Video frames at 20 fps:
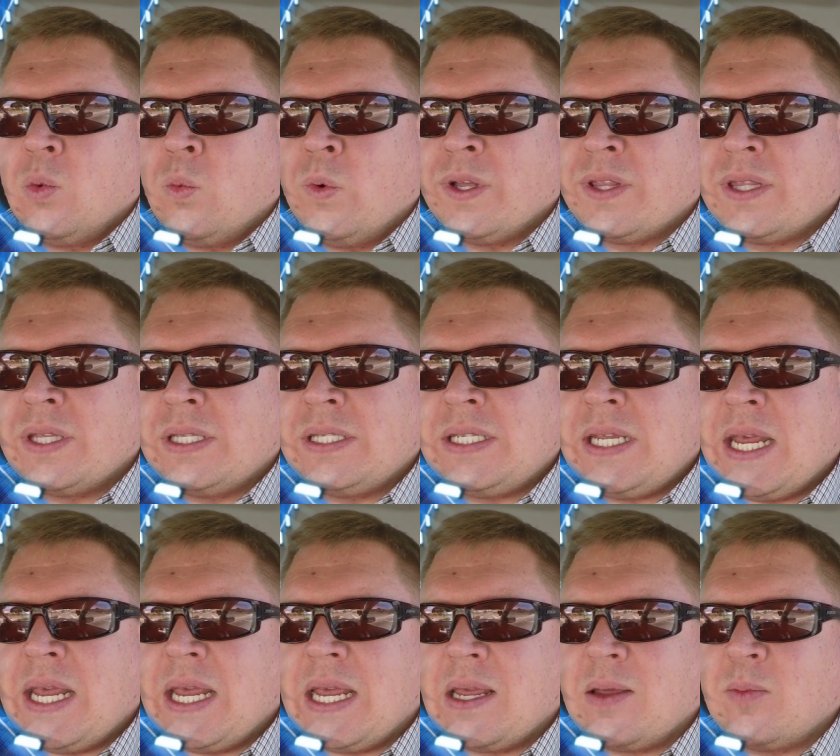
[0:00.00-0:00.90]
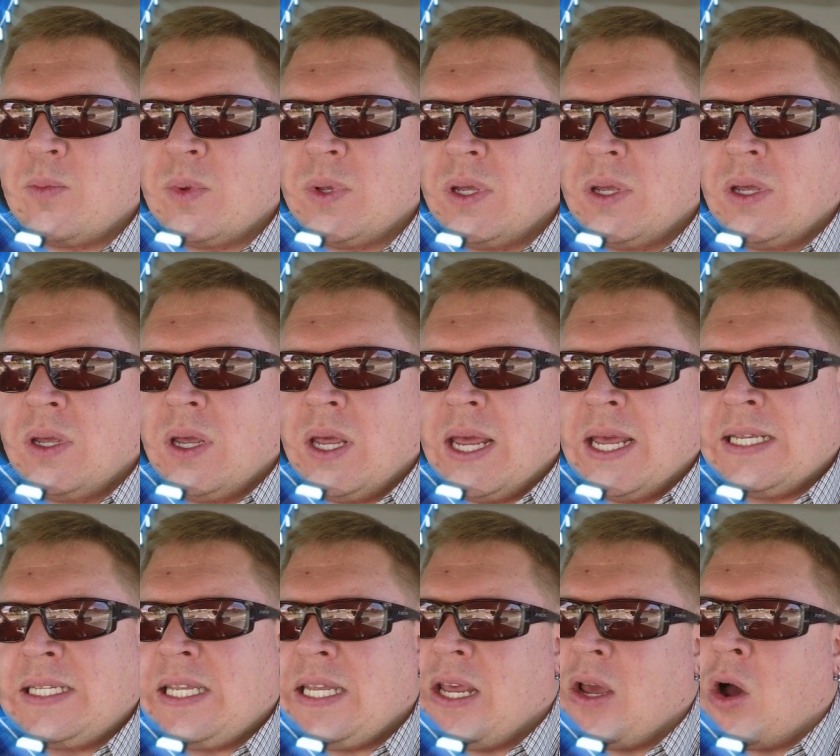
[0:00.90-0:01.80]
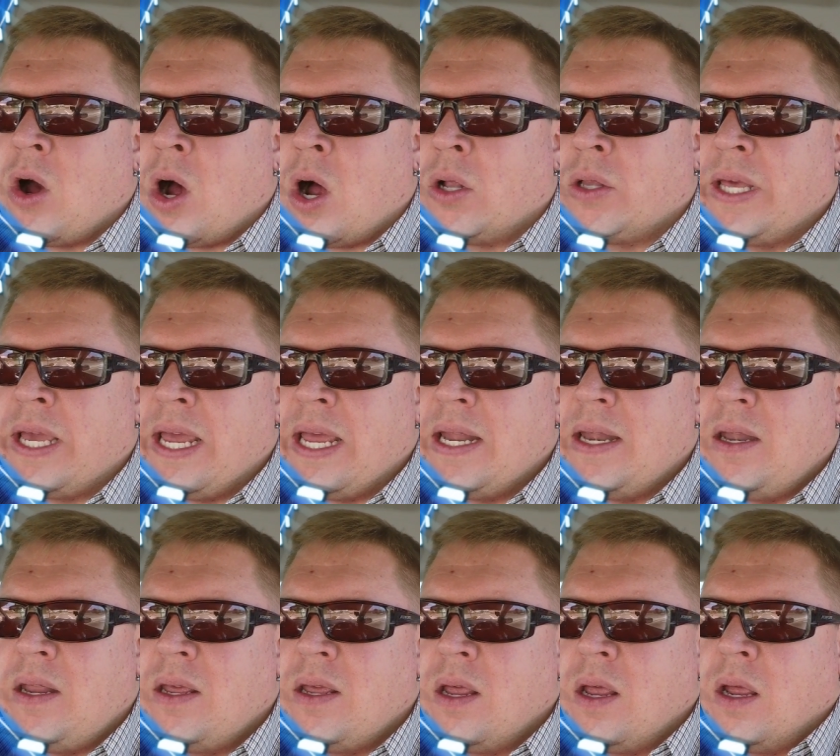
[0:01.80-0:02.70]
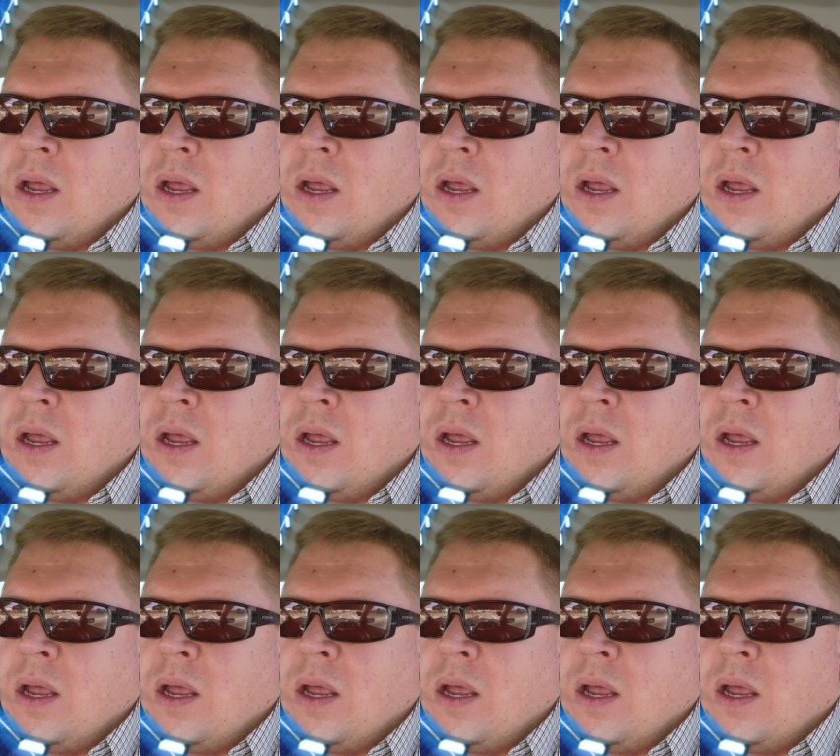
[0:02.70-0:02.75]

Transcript: with the team. Is he all in?